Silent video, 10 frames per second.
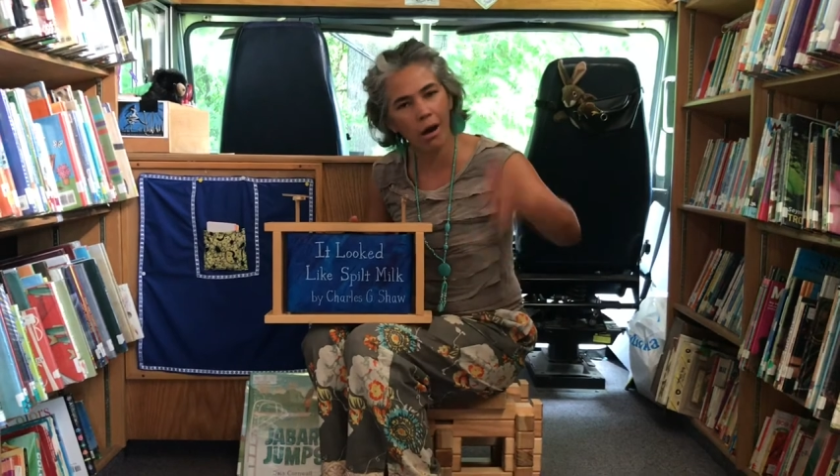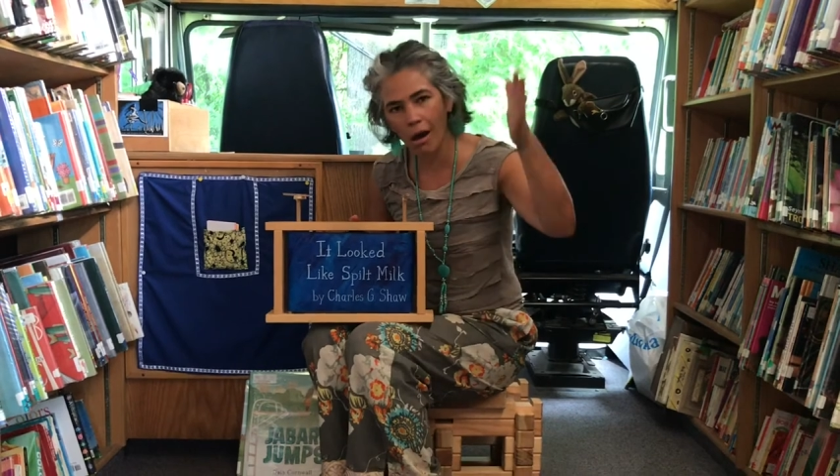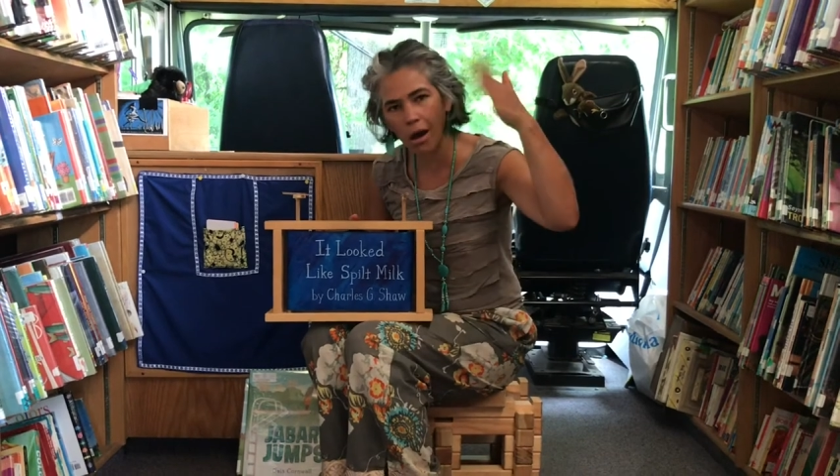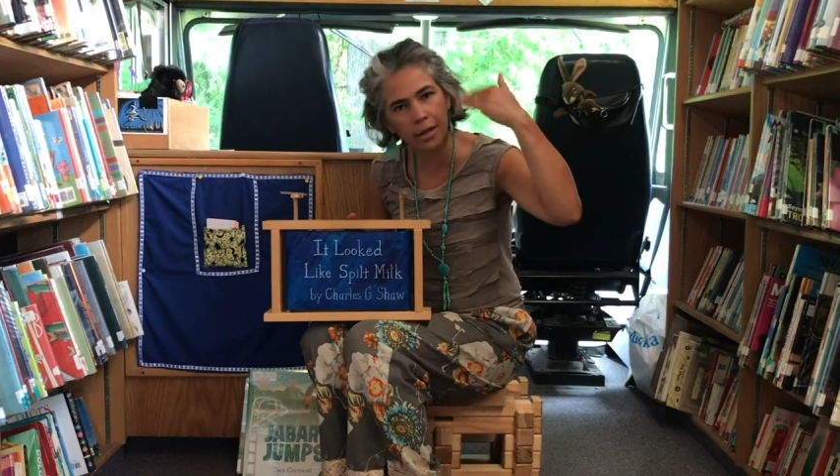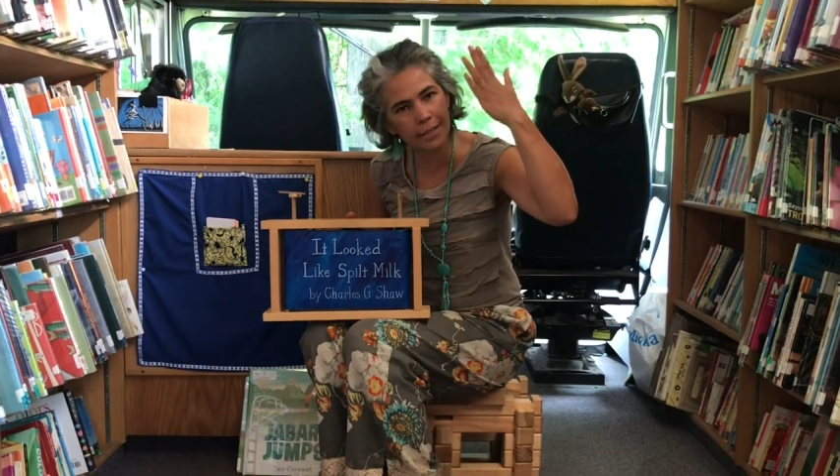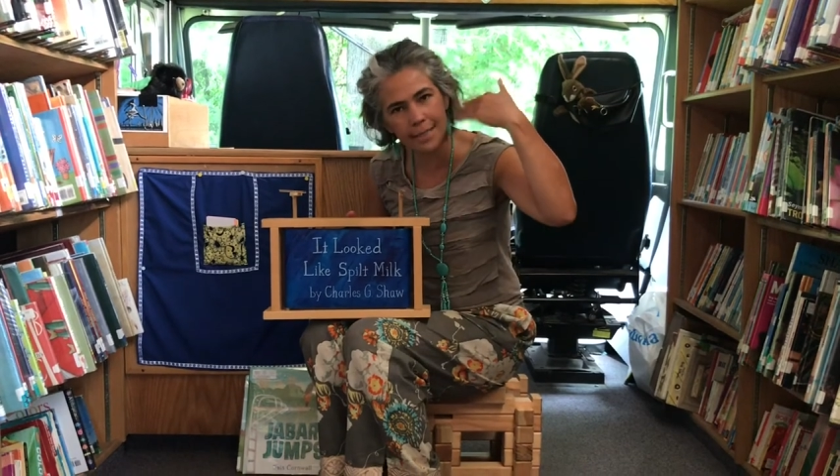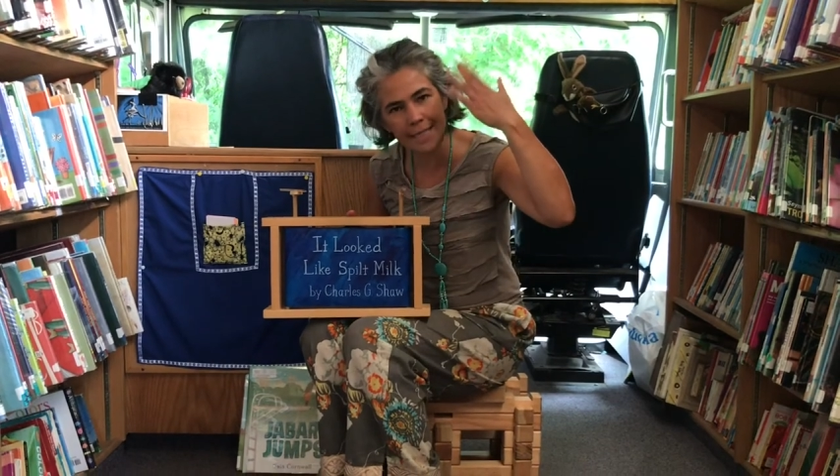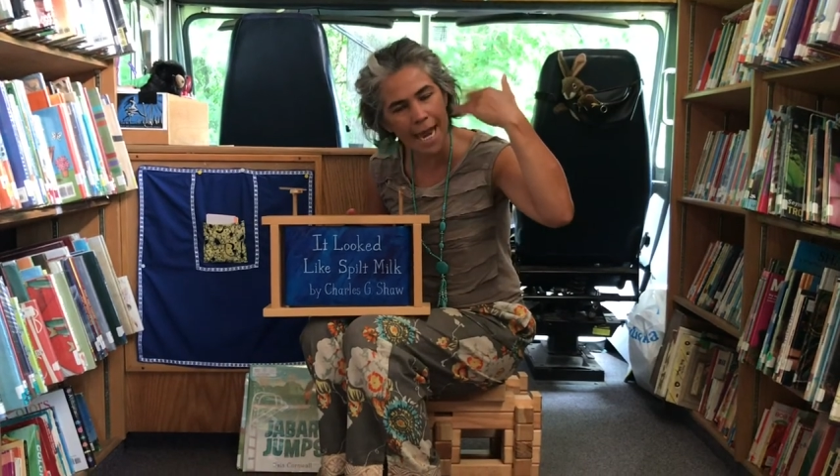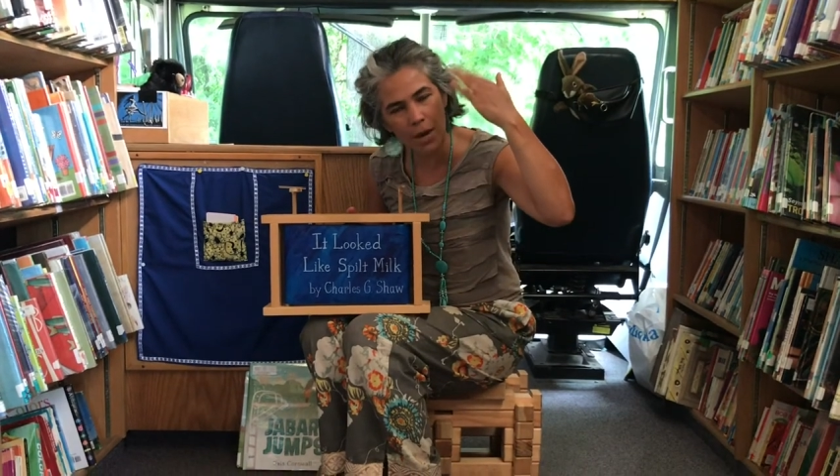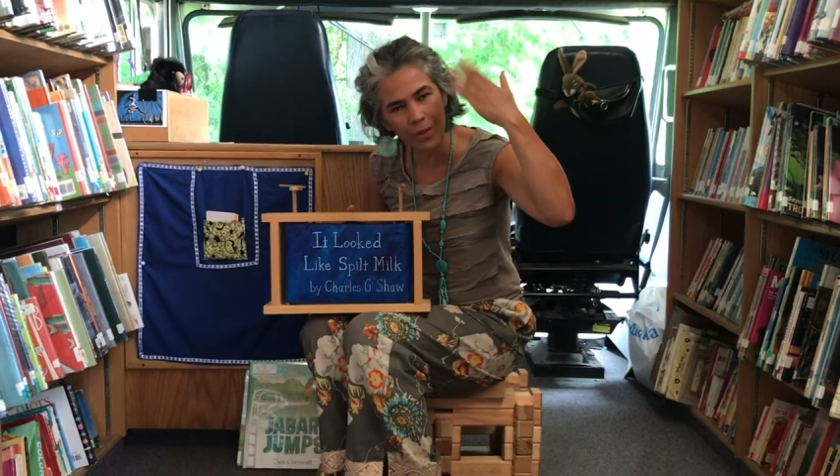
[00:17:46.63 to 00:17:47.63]
August
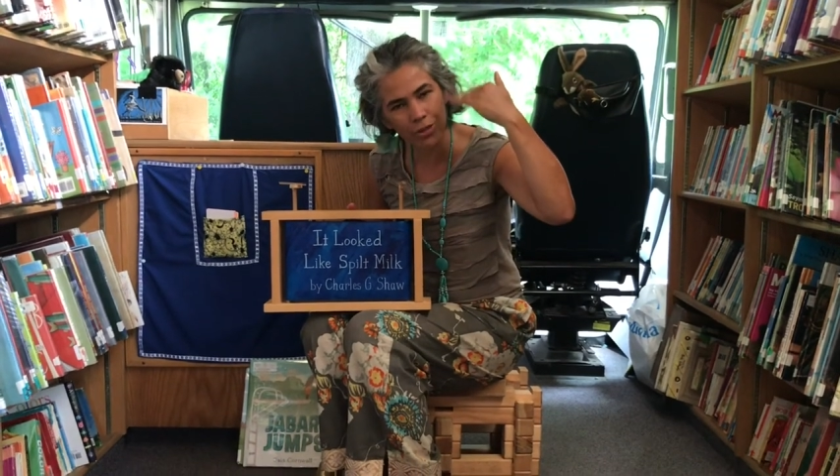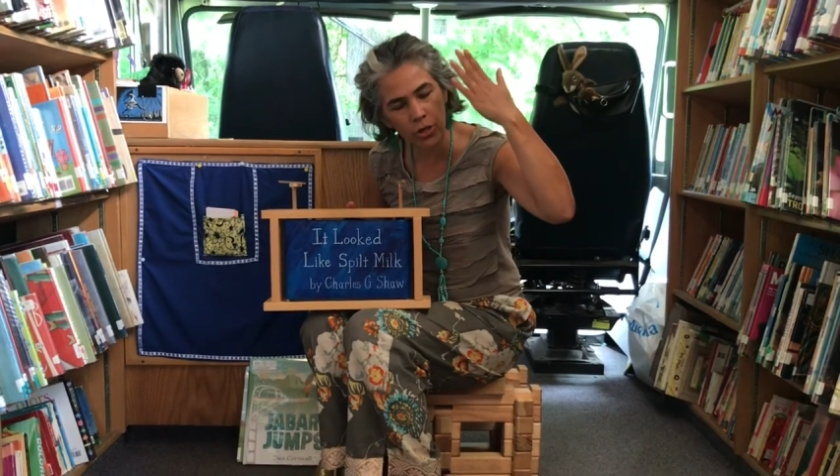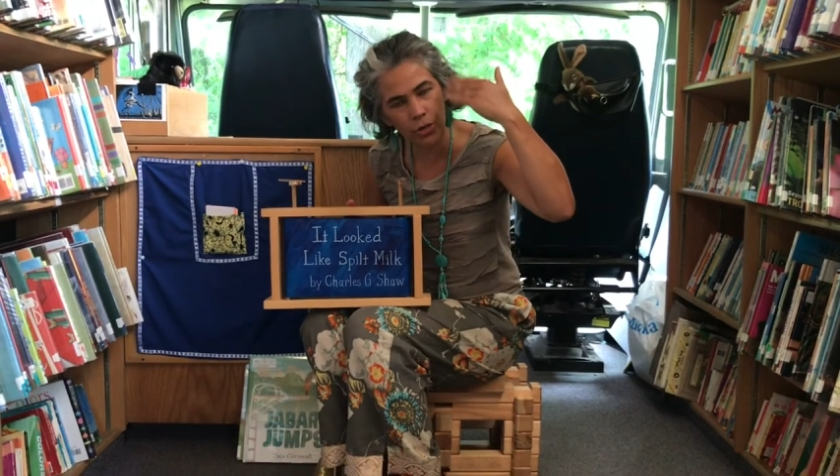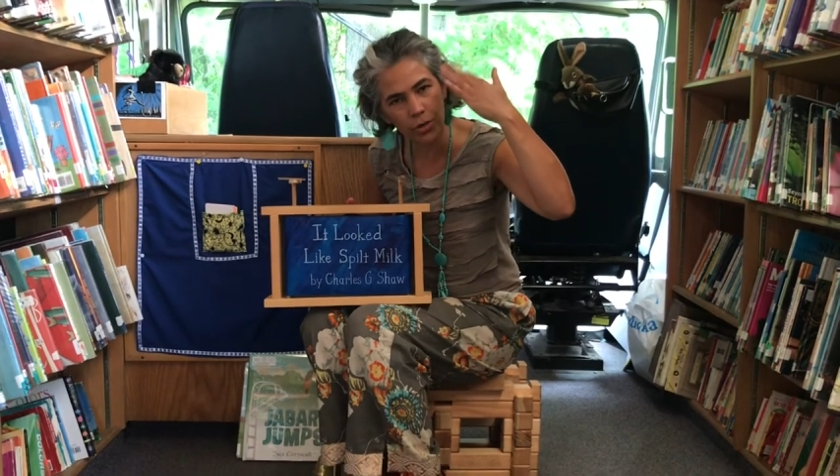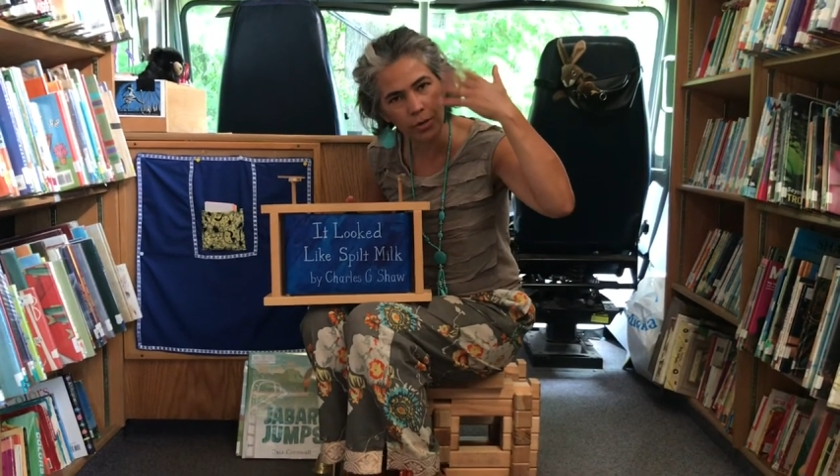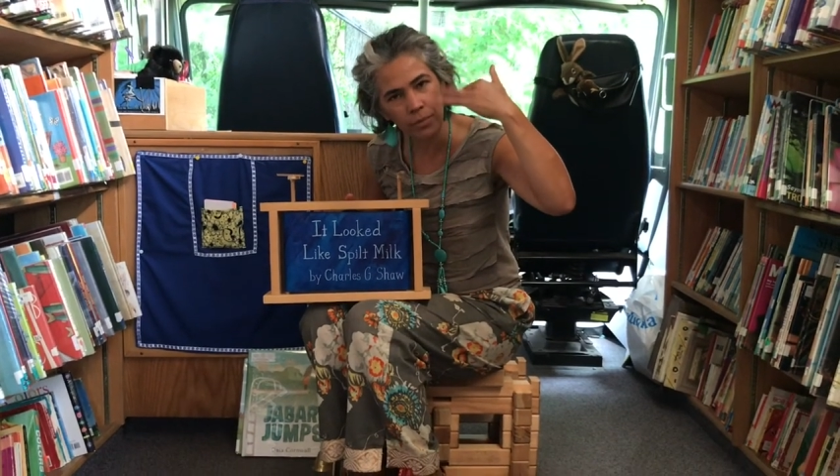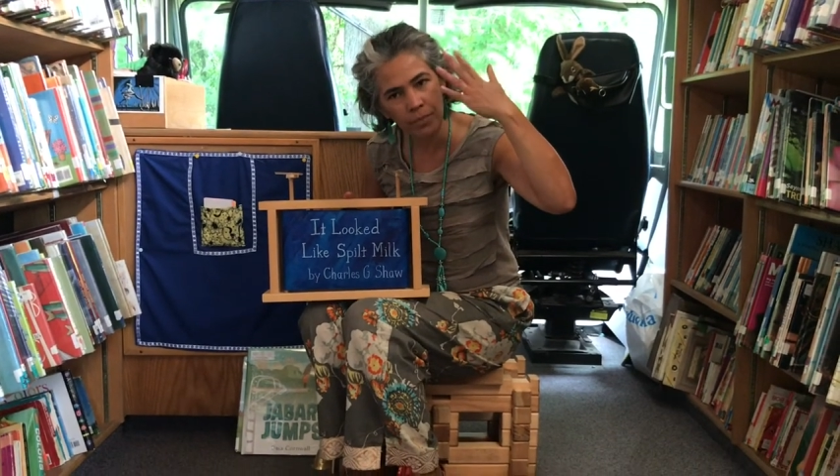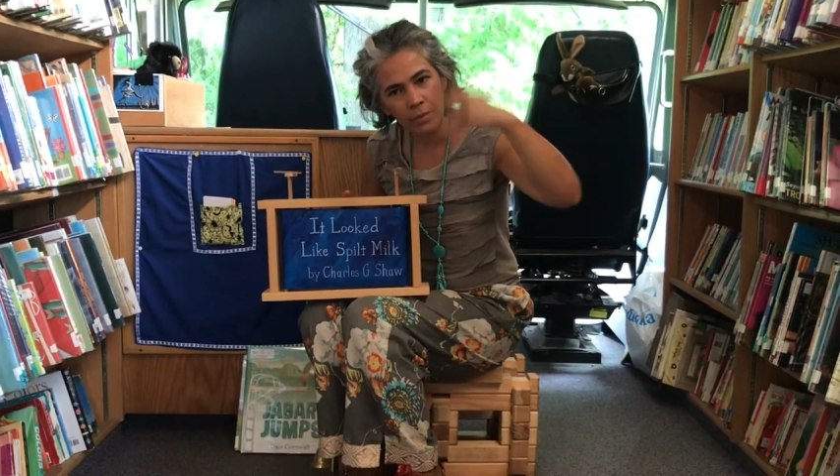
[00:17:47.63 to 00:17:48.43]
day with you.